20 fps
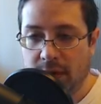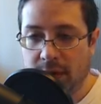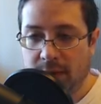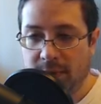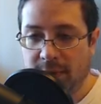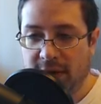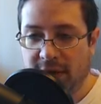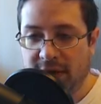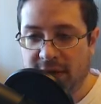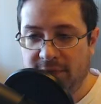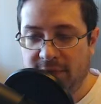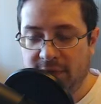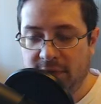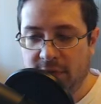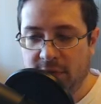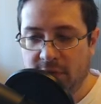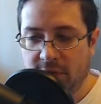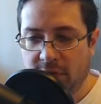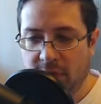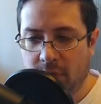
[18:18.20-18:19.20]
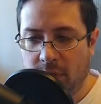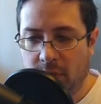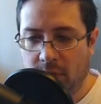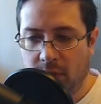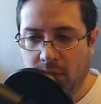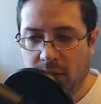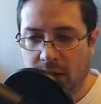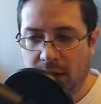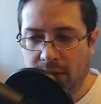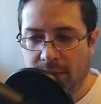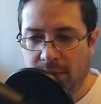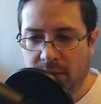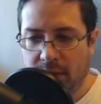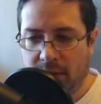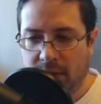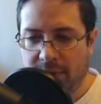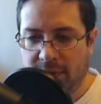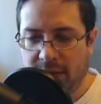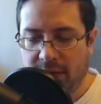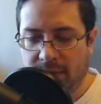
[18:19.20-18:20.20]
But even so,
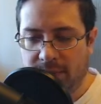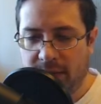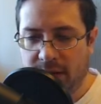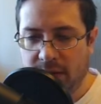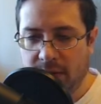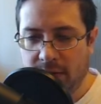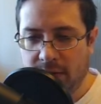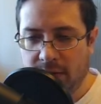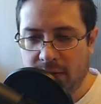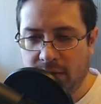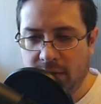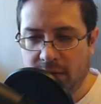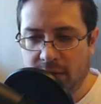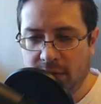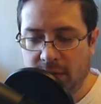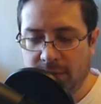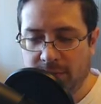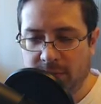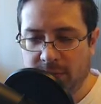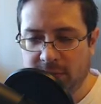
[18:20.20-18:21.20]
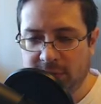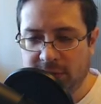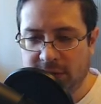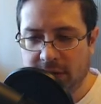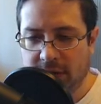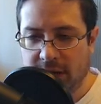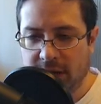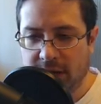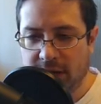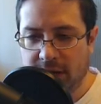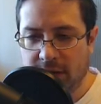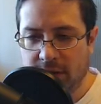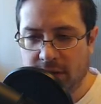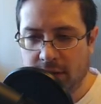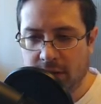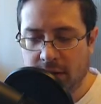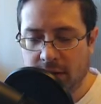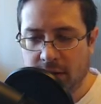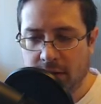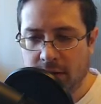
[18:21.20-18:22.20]
I think I might consider pushing
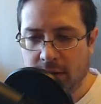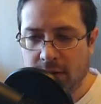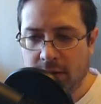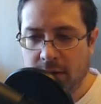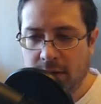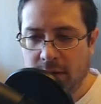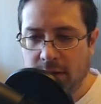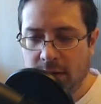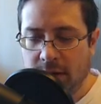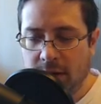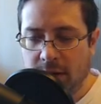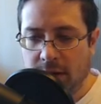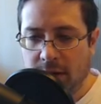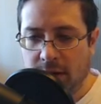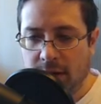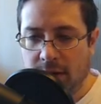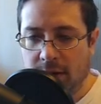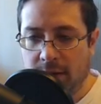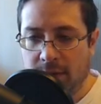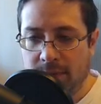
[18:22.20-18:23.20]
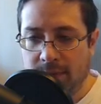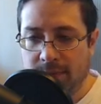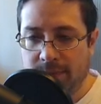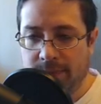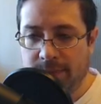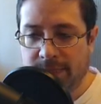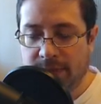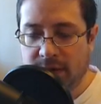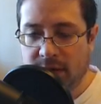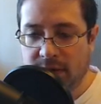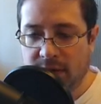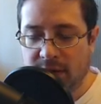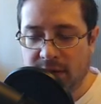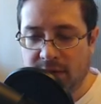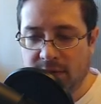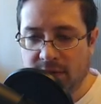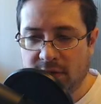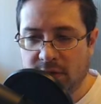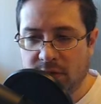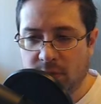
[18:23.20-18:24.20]
here, because at
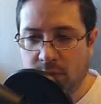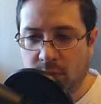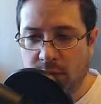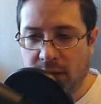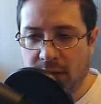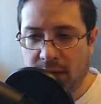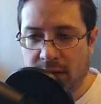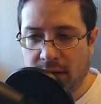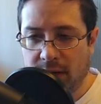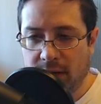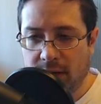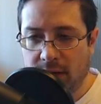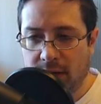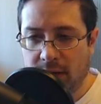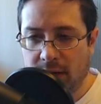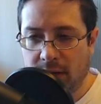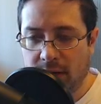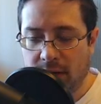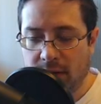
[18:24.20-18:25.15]
least this way,